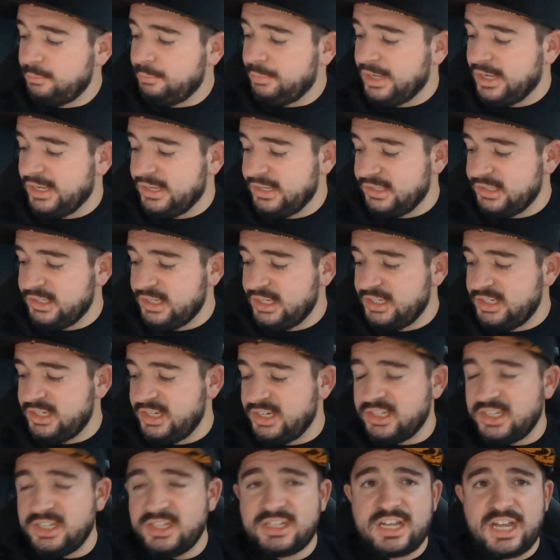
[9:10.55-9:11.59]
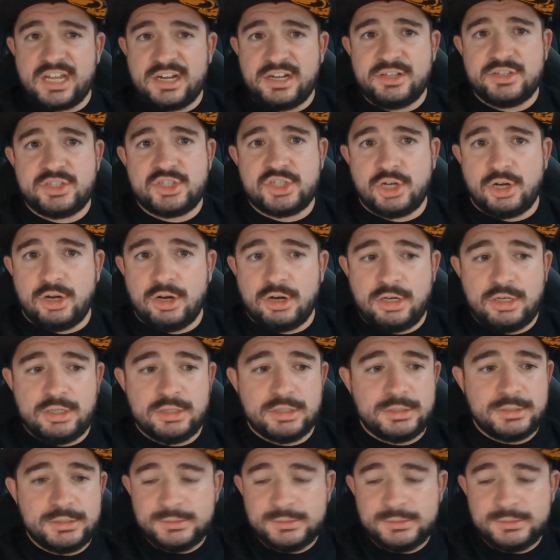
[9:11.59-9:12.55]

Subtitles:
but it did get kind of charred.